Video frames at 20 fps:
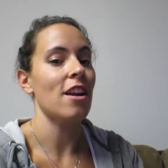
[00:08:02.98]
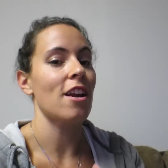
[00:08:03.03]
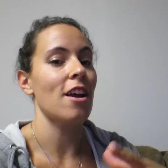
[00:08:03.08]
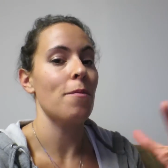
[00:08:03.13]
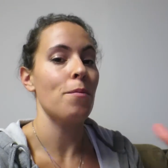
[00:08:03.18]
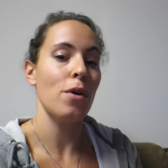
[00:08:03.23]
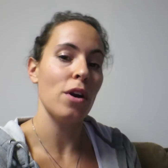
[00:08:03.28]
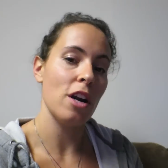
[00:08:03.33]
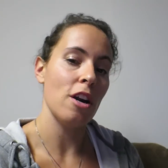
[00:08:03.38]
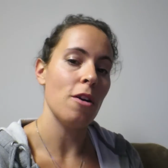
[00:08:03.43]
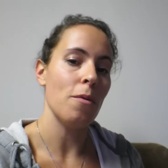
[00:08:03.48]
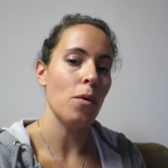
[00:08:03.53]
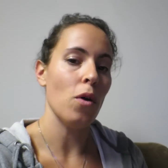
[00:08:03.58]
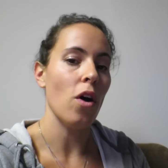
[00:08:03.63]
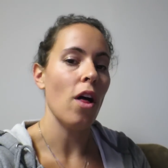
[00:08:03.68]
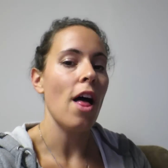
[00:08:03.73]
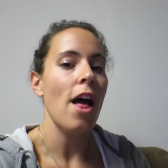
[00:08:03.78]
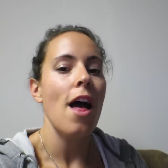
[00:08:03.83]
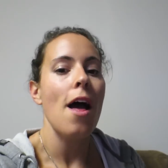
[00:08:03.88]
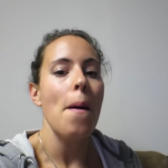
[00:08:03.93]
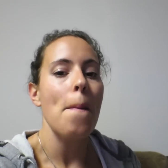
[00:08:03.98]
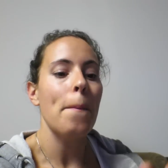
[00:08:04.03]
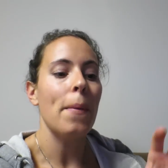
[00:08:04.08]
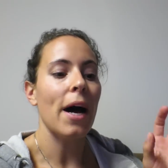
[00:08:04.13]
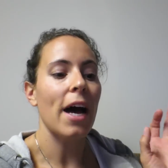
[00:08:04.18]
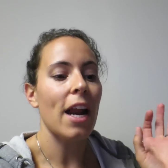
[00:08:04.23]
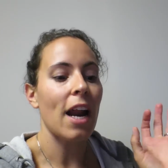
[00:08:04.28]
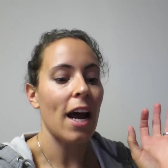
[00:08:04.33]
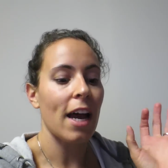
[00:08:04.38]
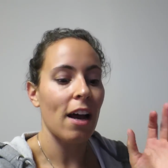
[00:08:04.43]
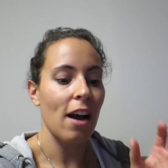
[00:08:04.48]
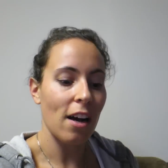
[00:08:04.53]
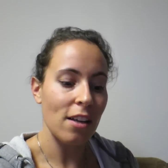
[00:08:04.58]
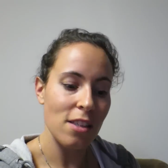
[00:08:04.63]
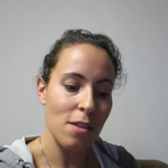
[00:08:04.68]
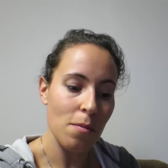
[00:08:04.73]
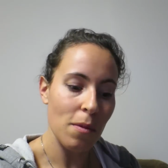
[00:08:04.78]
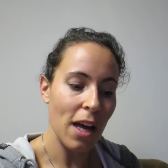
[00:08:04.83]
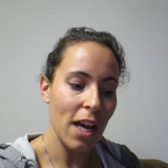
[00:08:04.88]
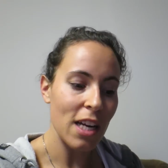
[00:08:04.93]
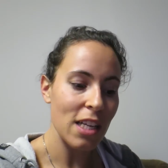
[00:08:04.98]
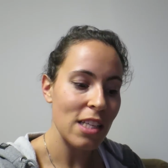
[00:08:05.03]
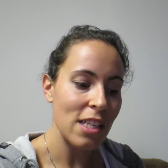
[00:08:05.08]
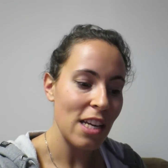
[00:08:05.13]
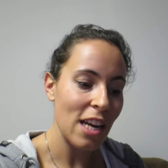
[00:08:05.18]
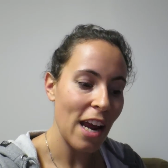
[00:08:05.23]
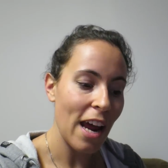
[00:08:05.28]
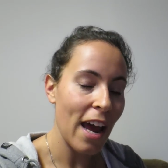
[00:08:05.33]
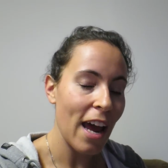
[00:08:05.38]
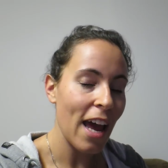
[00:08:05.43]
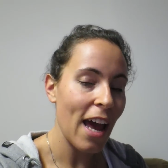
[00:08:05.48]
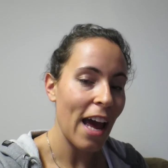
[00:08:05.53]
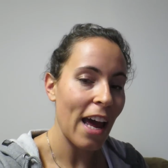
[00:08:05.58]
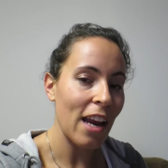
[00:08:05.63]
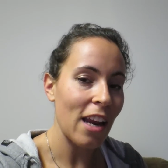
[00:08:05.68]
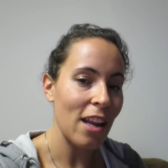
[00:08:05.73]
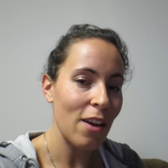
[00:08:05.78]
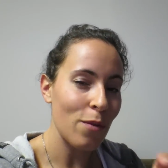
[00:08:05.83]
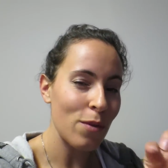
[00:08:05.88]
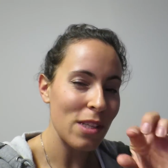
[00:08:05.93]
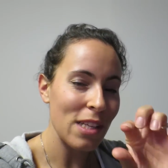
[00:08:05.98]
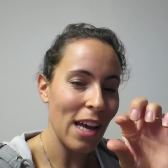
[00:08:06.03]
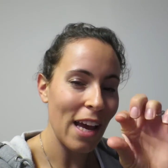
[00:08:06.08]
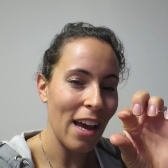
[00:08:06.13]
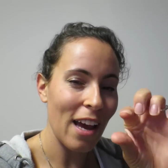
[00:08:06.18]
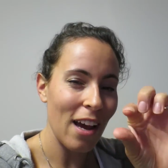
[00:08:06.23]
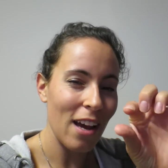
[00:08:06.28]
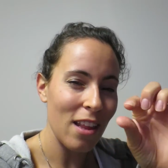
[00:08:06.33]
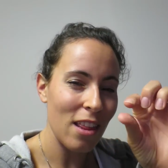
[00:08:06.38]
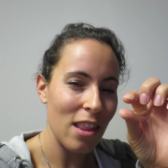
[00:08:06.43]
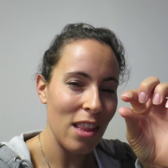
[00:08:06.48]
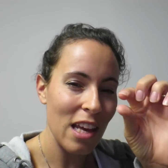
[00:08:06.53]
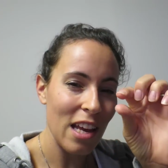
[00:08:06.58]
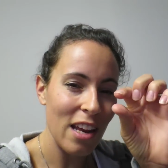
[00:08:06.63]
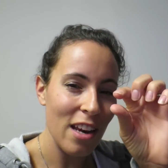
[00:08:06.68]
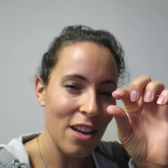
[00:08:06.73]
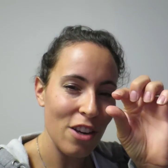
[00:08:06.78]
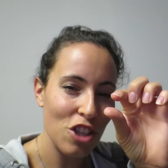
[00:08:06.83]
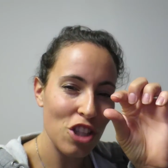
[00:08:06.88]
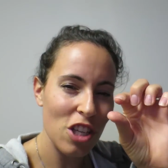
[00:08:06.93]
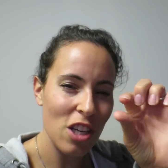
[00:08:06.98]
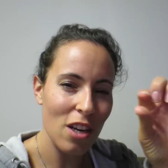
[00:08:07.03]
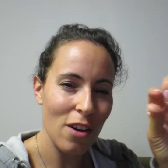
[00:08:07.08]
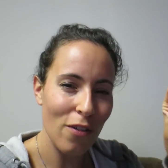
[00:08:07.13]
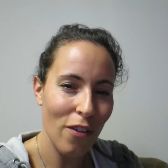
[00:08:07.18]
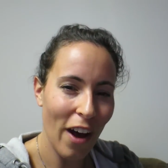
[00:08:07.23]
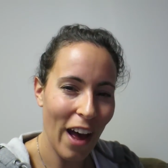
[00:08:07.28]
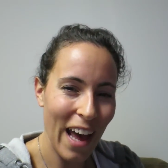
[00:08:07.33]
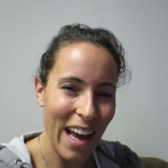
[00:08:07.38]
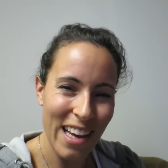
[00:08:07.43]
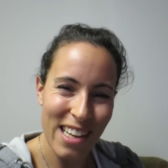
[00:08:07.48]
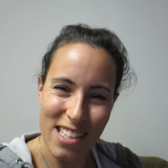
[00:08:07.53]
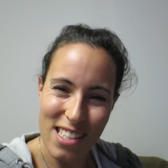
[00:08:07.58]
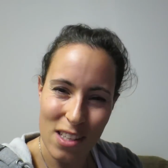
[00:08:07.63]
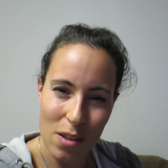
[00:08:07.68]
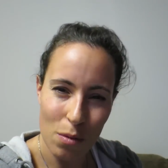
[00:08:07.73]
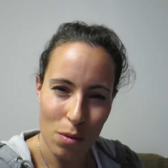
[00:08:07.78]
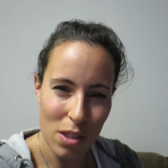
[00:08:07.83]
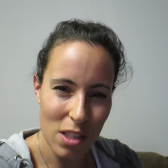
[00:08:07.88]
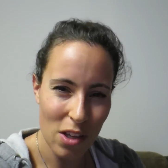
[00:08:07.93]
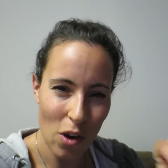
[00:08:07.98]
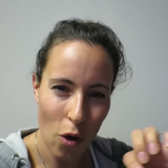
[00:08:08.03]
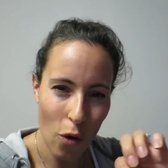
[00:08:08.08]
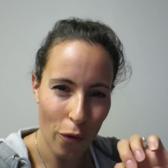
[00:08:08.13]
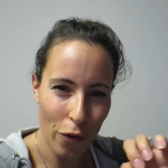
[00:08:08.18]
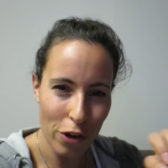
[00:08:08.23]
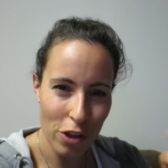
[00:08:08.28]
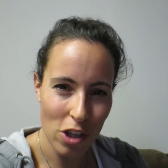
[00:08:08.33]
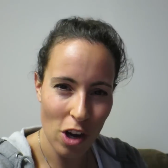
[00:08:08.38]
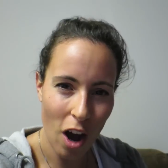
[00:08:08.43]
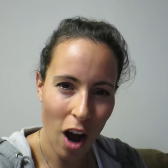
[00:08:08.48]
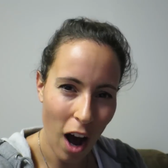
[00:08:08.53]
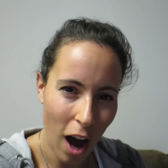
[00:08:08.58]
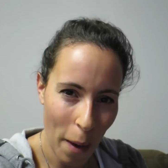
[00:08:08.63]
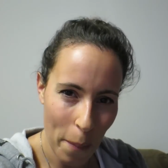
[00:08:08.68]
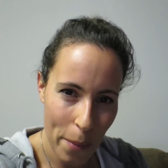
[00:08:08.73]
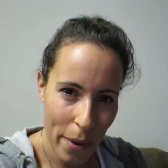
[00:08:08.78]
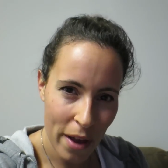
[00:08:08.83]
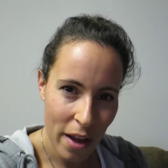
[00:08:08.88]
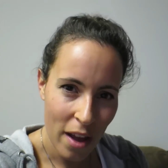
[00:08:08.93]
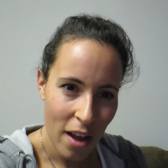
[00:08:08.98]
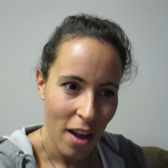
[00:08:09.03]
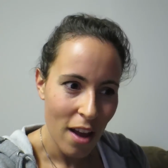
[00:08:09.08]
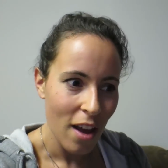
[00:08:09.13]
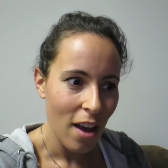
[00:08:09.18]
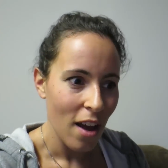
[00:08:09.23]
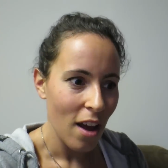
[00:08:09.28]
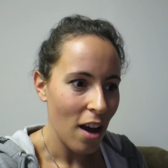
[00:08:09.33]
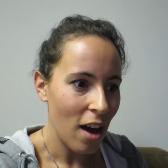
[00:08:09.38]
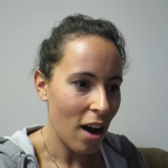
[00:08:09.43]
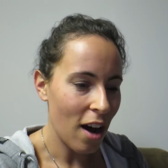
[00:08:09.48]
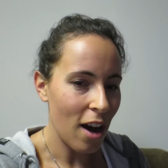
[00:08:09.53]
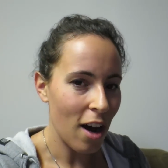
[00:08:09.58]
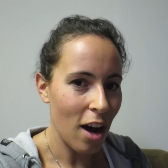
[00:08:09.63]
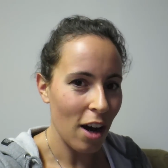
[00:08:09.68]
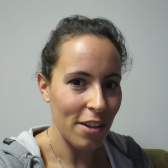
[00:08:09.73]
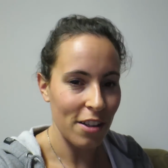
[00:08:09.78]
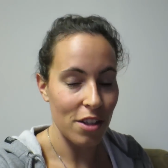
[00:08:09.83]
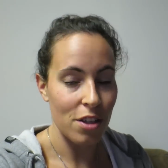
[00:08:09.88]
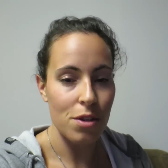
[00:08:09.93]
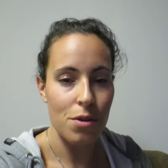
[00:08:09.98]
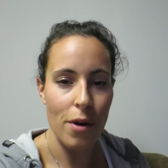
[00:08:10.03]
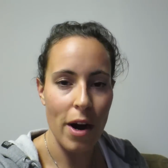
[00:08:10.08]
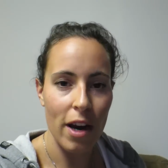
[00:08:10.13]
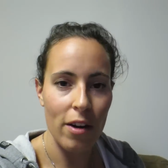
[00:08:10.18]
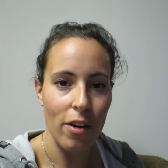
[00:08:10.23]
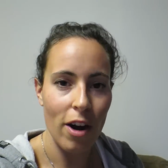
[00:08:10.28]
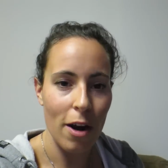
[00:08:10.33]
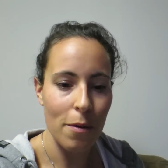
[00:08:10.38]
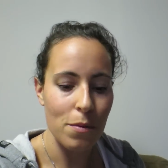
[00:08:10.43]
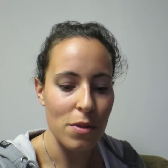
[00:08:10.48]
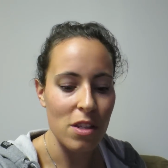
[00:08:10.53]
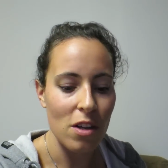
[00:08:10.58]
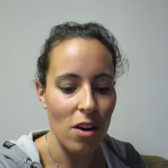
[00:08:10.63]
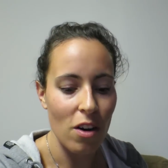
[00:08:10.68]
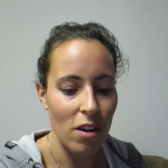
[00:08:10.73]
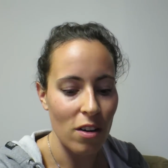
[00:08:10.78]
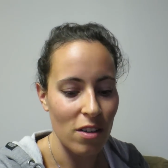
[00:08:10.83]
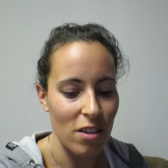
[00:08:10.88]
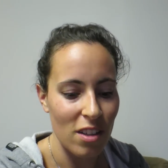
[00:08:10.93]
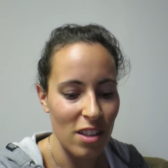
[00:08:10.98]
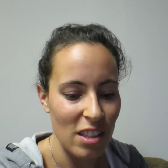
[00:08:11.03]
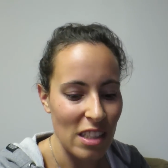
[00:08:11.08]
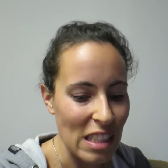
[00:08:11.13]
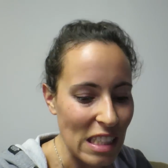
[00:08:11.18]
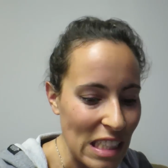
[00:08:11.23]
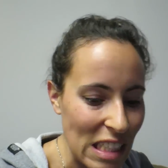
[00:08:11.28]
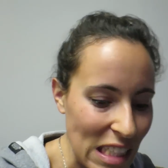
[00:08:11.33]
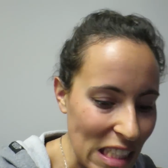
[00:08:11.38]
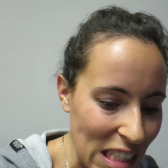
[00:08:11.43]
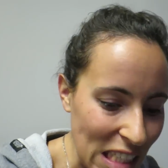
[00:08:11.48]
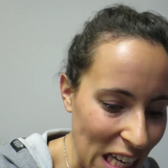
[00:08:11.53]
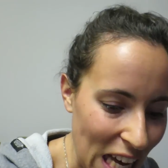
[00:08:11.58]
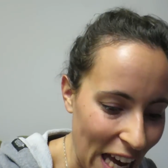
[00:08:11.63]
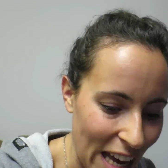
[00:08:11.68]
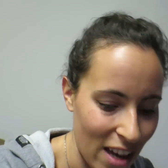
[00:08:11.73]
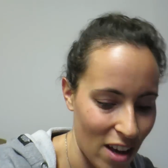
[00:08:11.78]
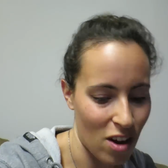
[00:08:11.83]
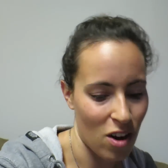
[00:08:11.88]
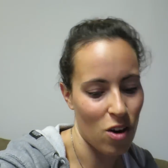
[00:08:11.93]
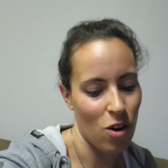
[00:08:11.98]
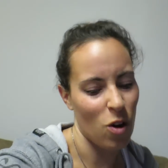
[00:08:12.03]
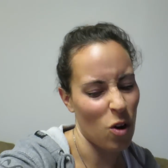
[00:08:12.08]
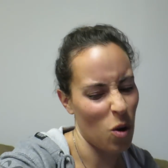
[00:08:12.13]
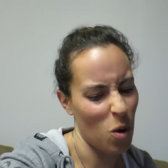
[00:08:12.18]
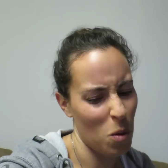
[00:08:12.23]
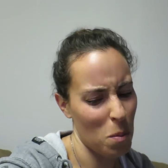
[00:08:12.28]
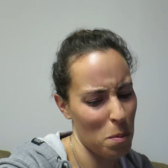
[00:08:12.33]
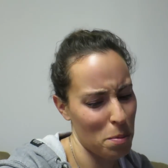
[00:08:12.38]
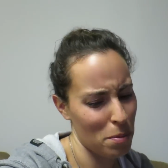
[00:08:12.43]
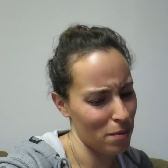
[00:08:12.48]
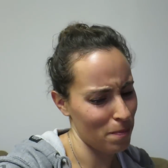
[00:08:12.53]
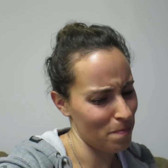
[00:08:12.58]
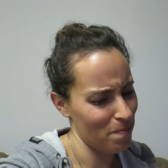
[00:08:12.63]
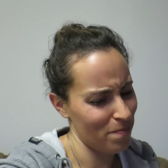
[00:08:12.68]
it and I put it in a bowl, but I got some lettuce today, and it was like a thin sheet of ice was over top on the saran wrap, so I hope